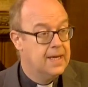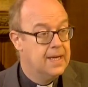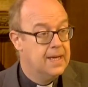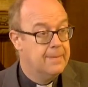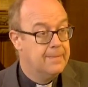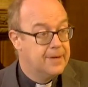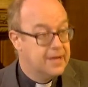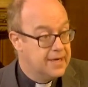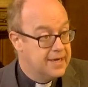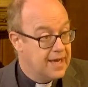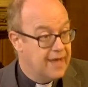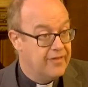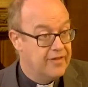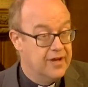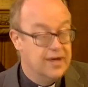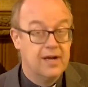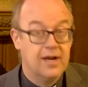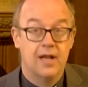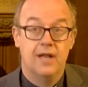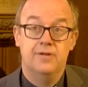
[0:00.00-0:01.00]
But another,
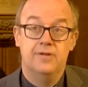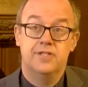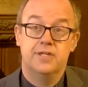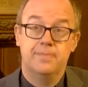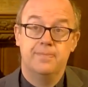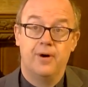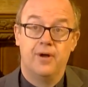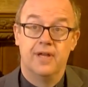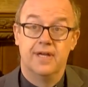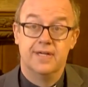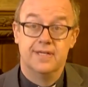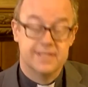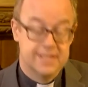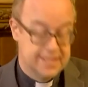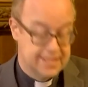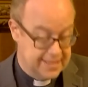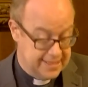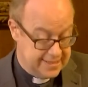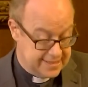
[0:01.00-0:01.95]
close upon it, is